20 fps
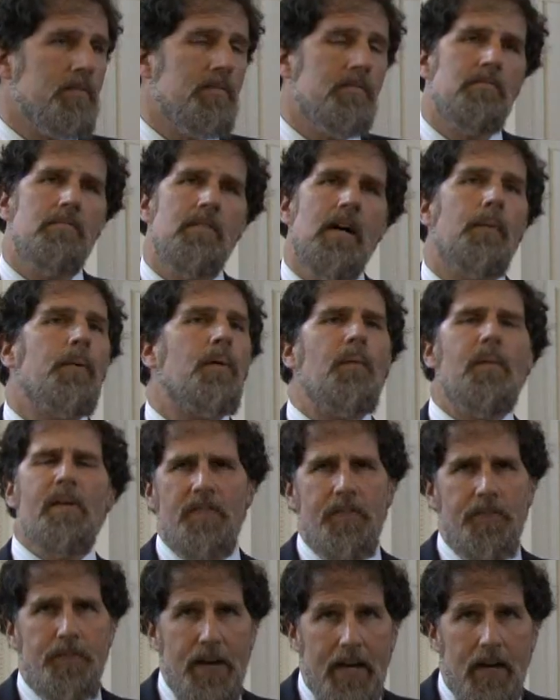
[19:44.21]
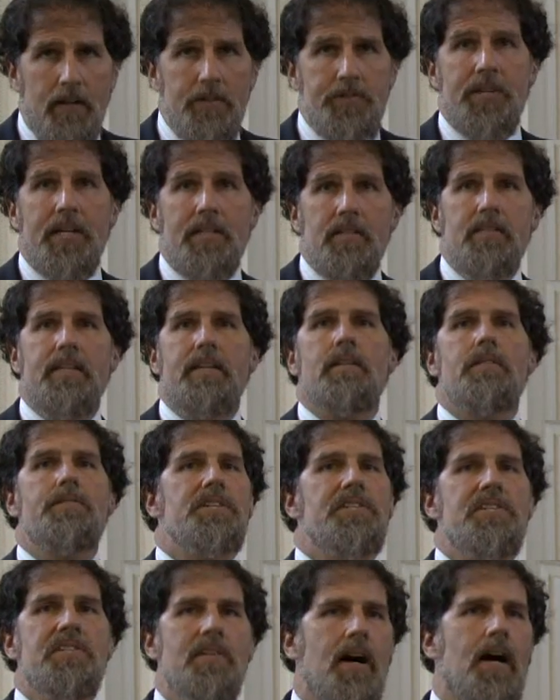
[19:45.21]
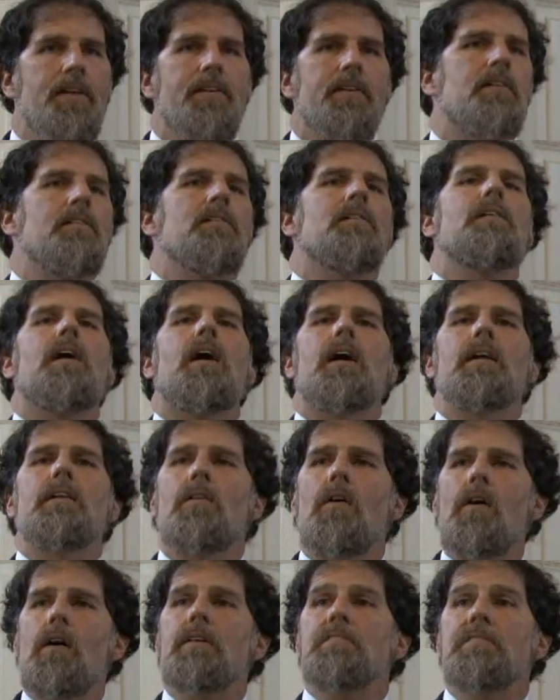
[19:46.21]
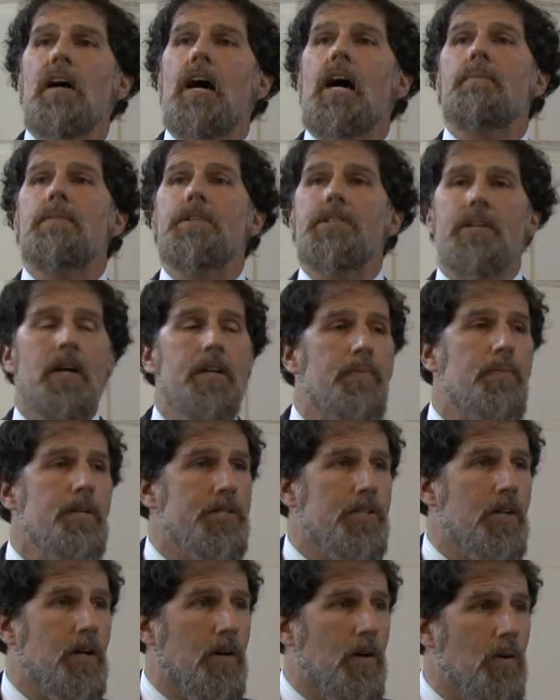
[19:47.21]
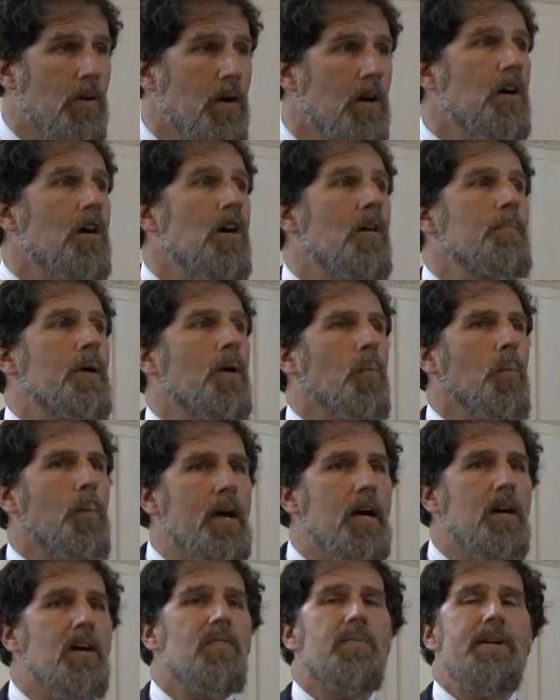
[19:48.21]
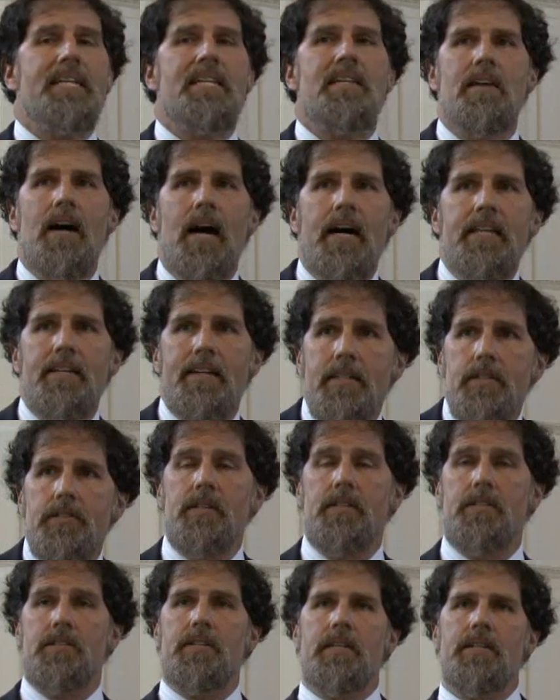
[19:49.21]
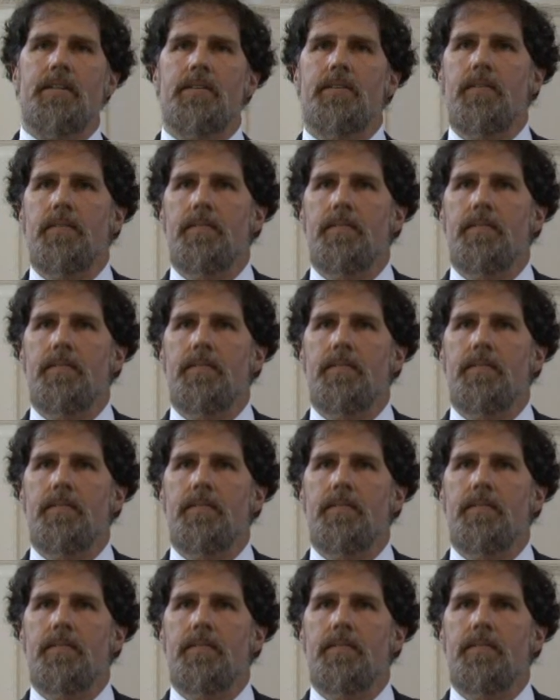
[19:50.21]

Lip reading: Not where we've failed. 60 years is not a long time as countries go, but where have we not yet succeeded?